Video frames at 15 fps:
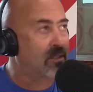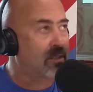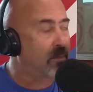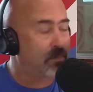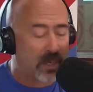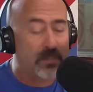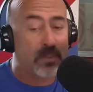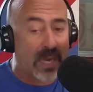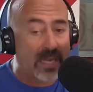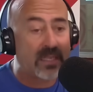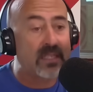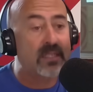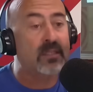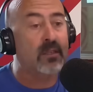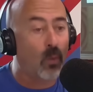but I
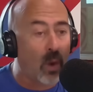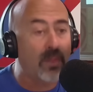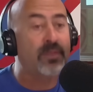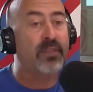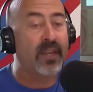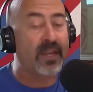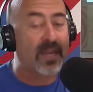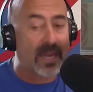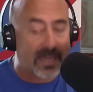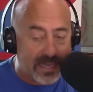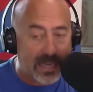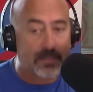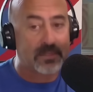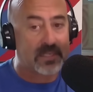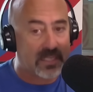did the one thing I
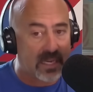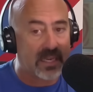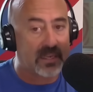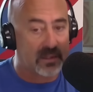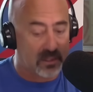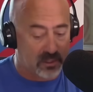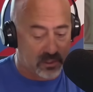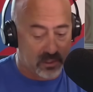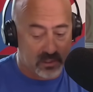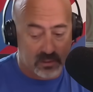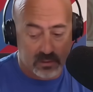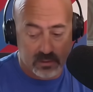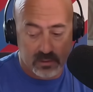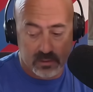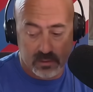kept saying this year.
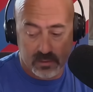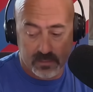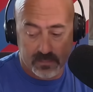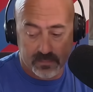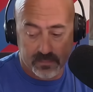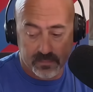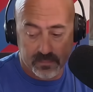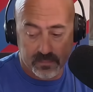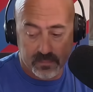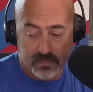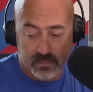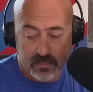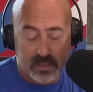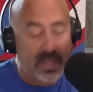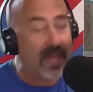
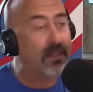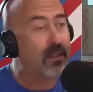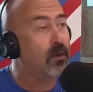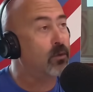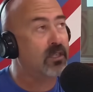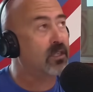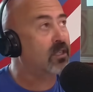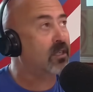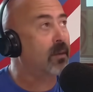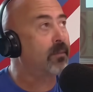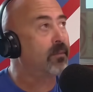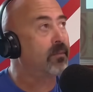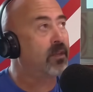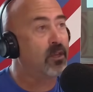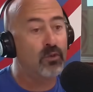Not that it was just
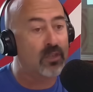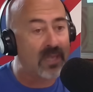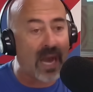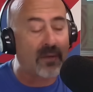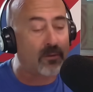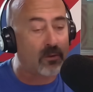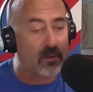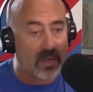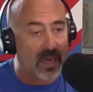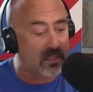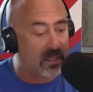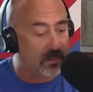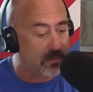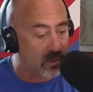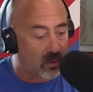some huge novel
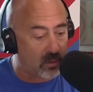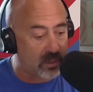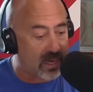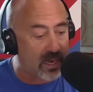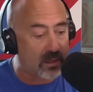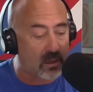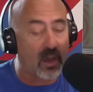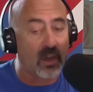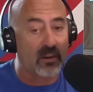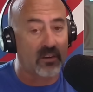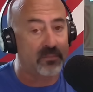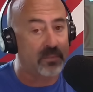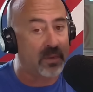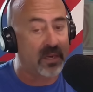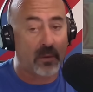concept that only I thought
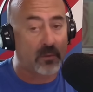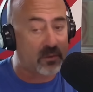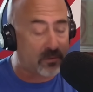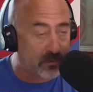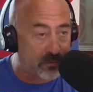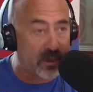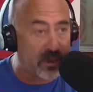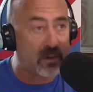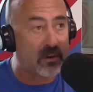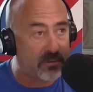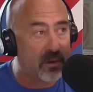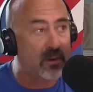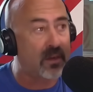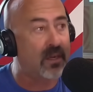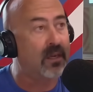of, but I was very,
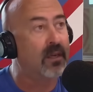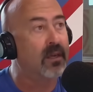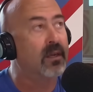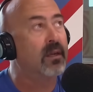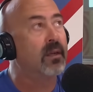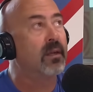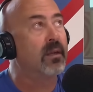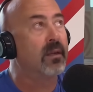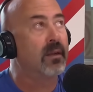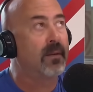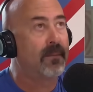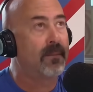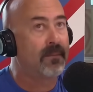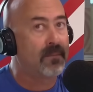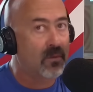very
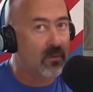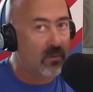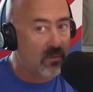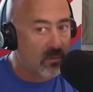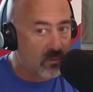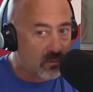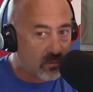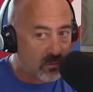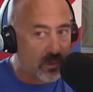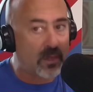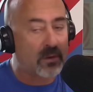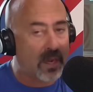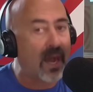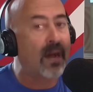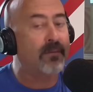real
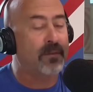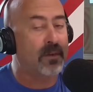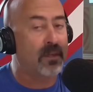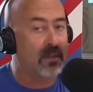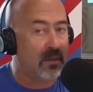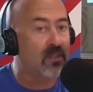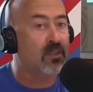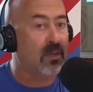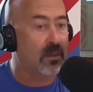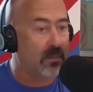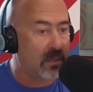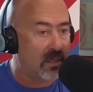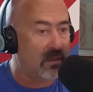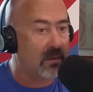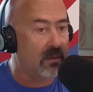confident that this could
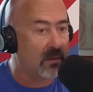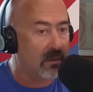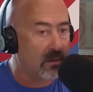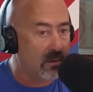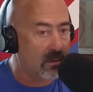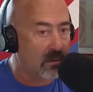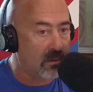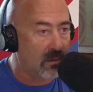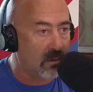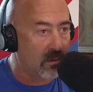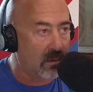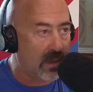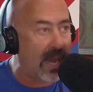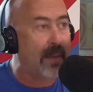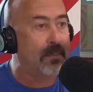be
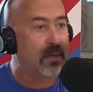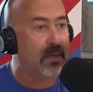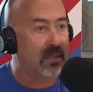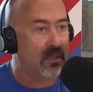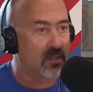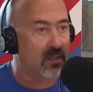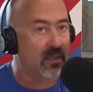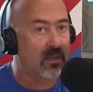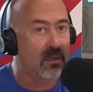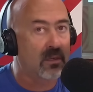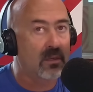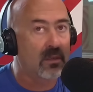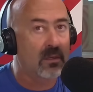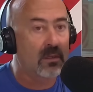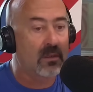happening this year.
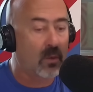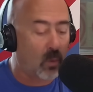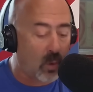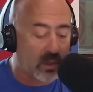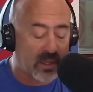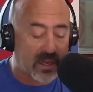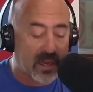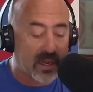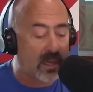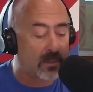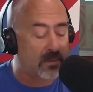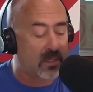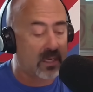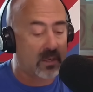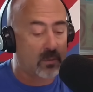The one thing I
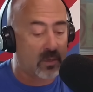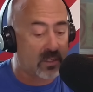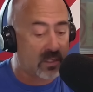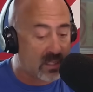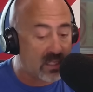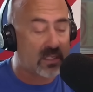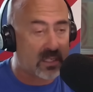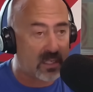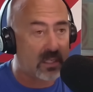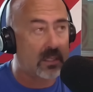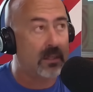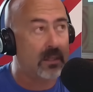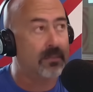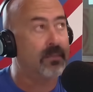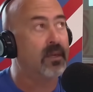saying was this
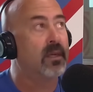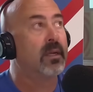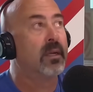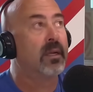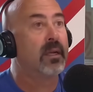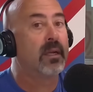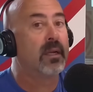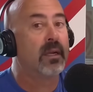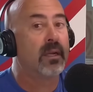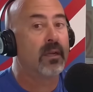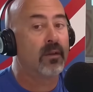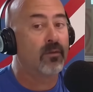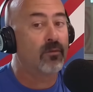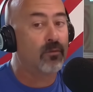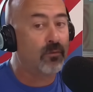team
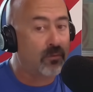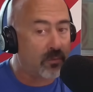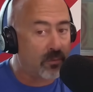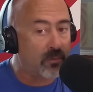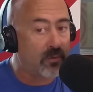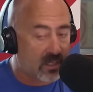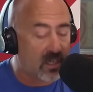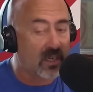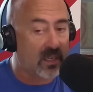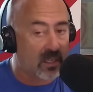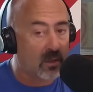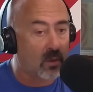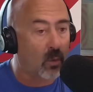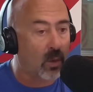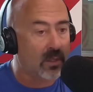is going to get
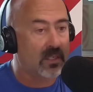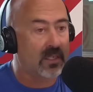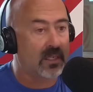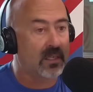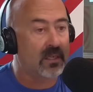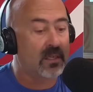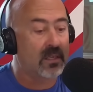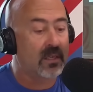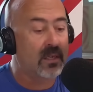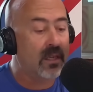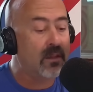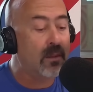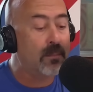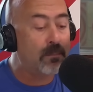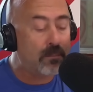the 1 seed.
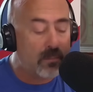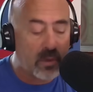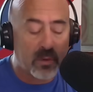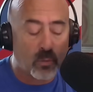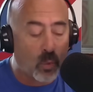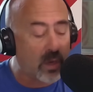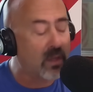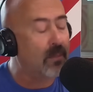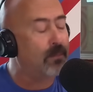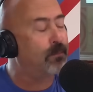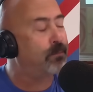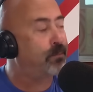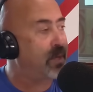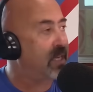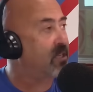And one of the
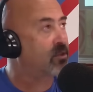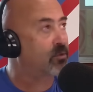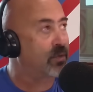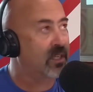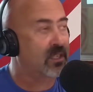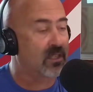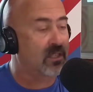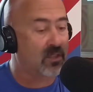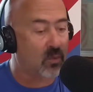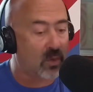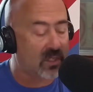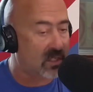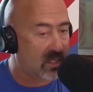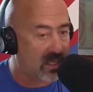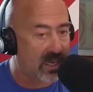biggest reasons was
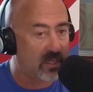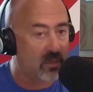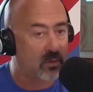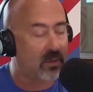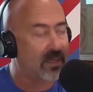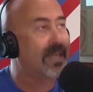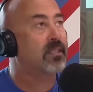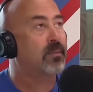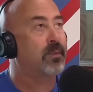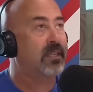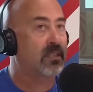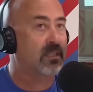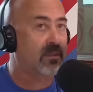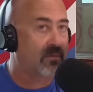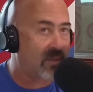the schedule. Yes,
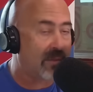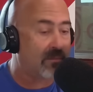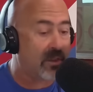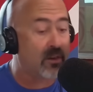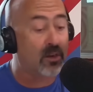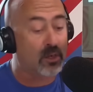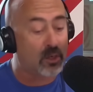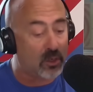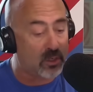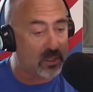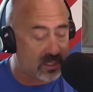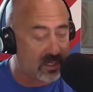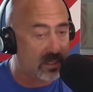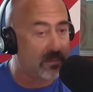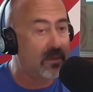because of them. They're a good
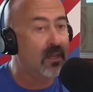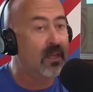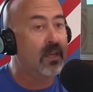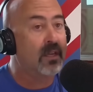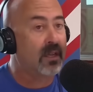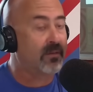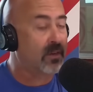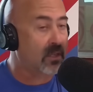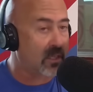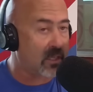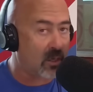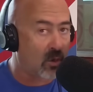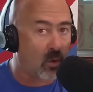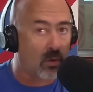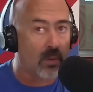team. They have an elite
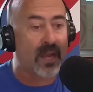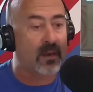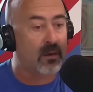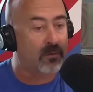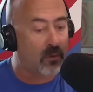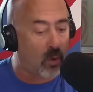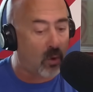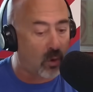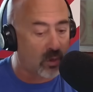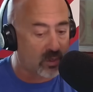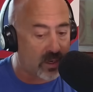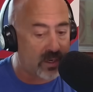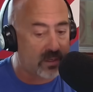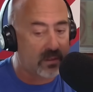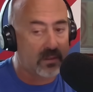quarterback, of course,
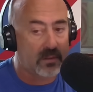right?